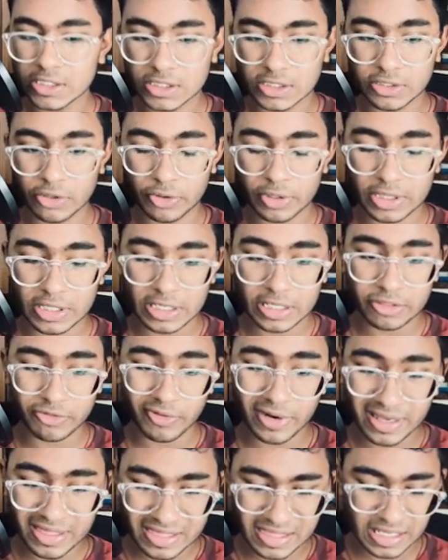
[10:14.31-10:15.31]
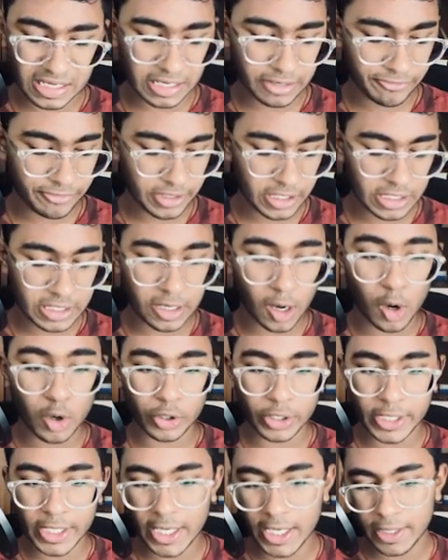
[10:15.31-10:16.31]
The reason is very uh, very
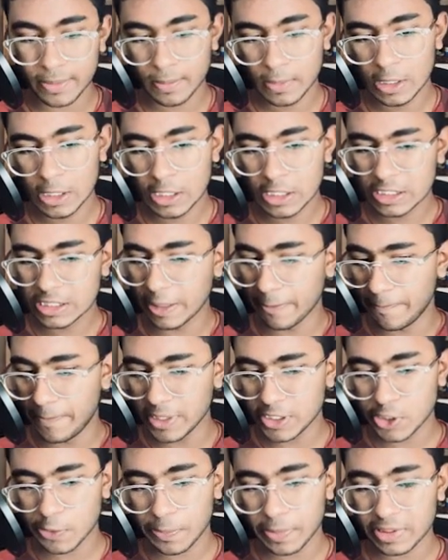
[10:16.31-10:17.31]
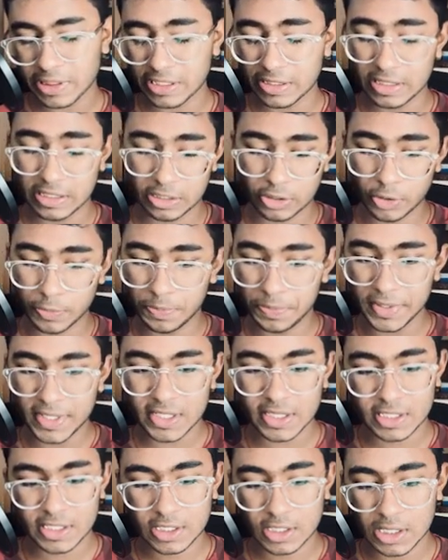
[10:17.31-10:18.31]
concrete. The bishop is a good
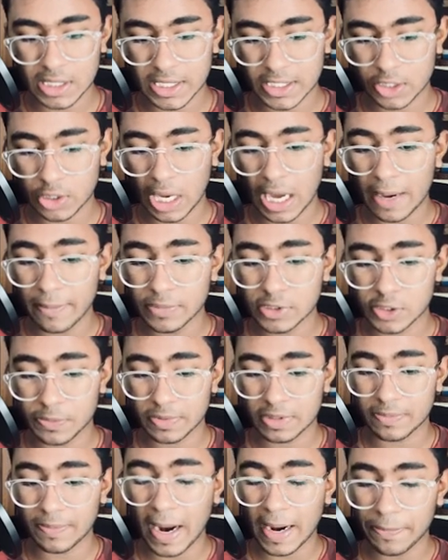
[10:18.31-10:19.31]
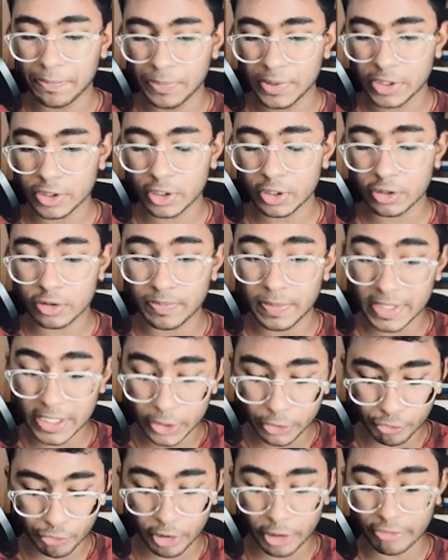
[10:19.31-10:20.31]
piece here and the archbishop is a bad piece. It's better to
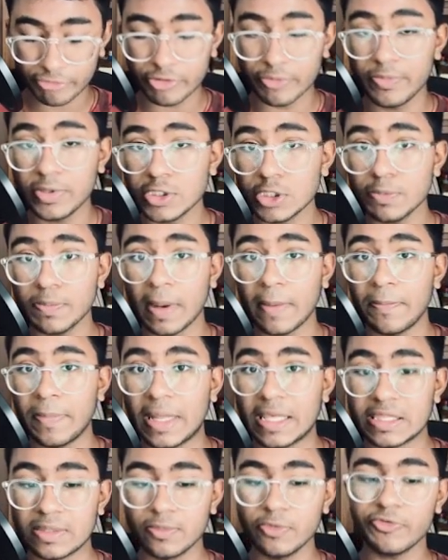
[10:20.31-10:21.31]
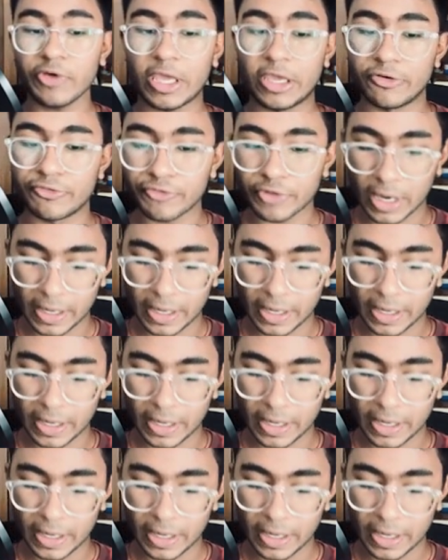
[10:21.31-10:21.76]
trade off the bishop by playing the move a five.